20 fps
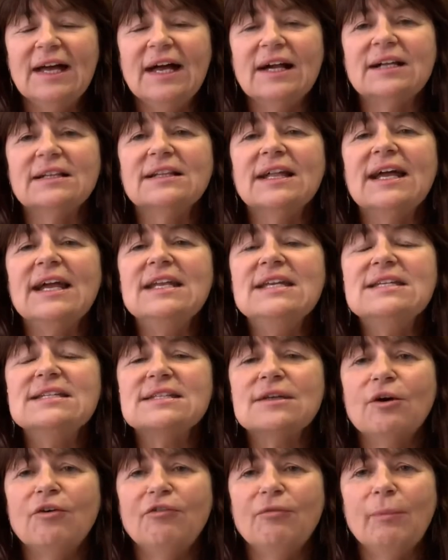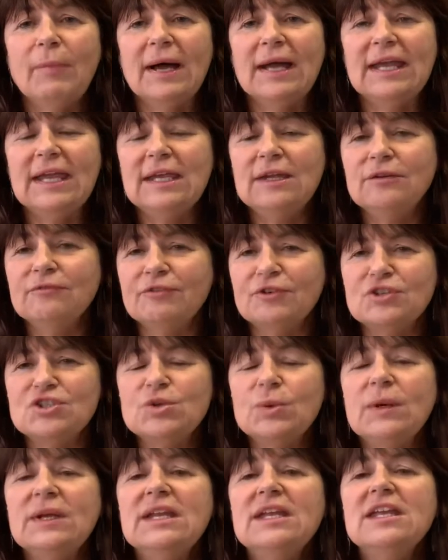A client of mine for
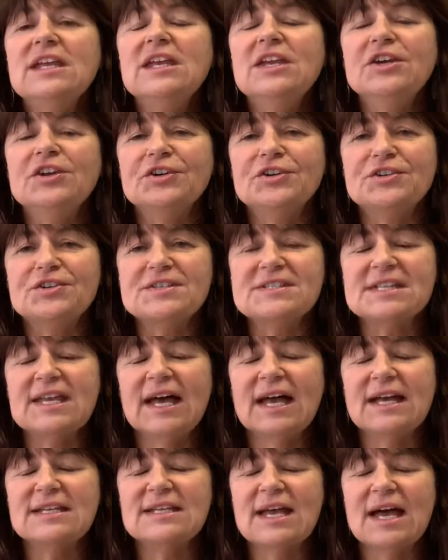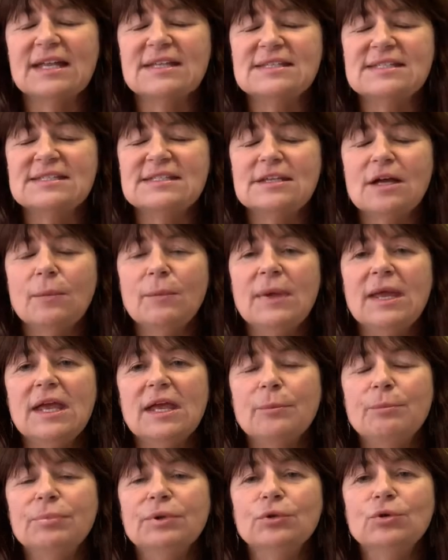20 years had
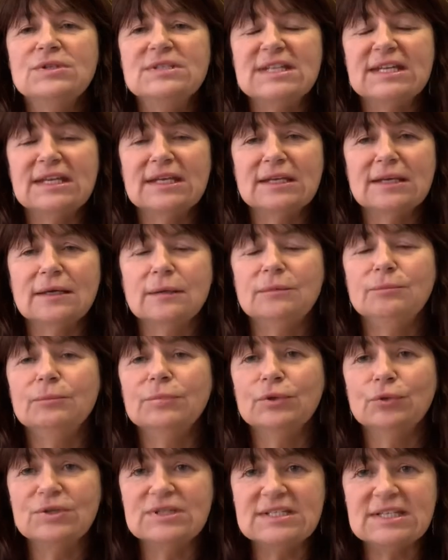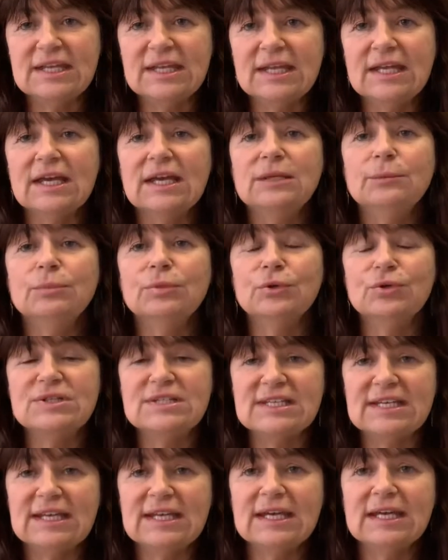stomach bloating and bloating and
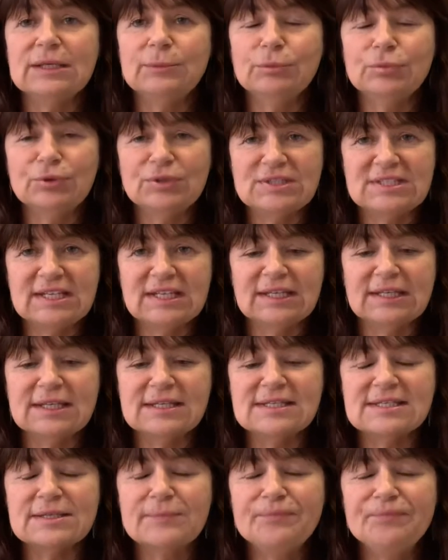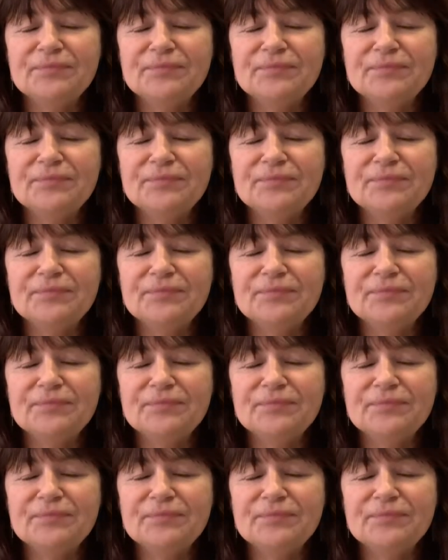bloating and bloatingness.